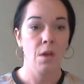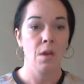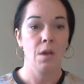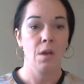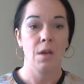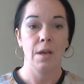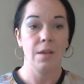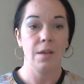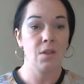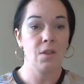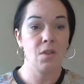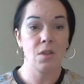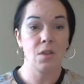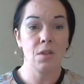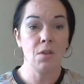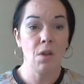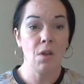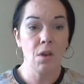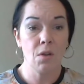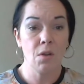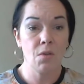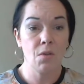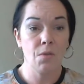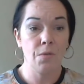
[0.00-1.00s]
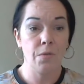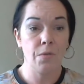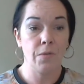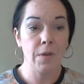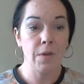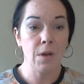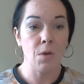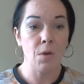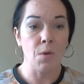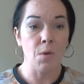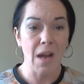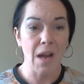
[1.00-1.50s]
It's just not a good
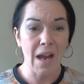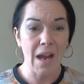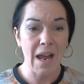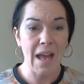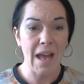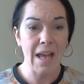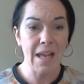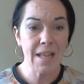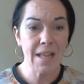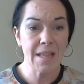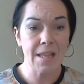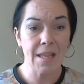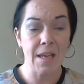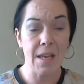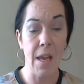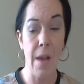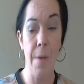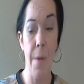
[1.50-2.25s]
feel. I hate it.